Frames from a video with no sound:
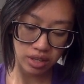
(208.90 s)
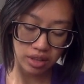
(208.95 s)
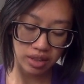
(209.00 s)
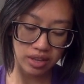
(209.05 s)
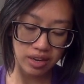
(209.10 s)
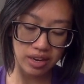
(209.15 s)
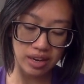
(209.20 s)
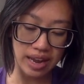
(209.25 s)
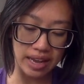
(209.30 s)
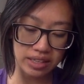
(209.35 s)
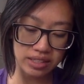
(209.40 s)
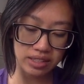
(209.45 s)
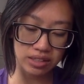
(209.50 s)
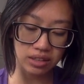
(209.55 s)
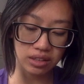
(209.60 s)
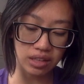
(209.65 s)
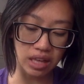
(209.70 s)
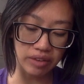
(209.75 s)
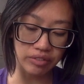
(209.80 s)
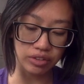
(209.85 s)
the
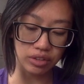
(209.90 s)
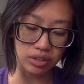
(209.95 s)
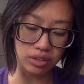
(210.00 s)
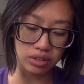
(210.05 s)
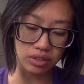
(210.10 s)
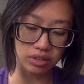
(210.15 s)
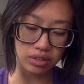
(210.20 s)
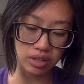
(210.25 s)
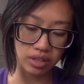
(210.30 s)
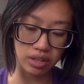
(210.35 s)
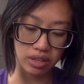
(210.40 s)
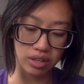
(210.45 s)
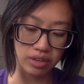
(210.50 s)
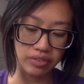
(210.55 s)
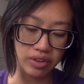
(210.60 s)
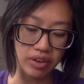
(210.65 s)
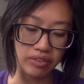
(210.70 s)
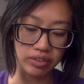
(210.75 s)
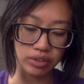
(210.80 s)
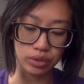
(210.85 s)
next level
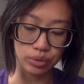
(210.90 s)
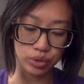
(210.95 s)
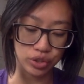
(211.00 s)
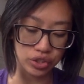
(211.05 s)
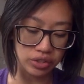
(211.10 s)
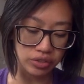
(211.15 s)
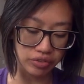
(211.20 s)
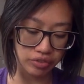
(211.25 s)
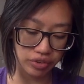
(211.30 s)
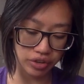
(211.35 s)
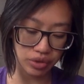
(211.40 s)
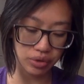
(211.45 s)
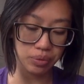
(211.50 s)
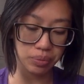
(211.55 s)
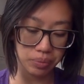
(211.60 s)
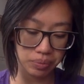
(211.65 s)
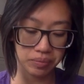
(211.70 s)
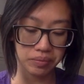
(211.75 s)
of evolution for you.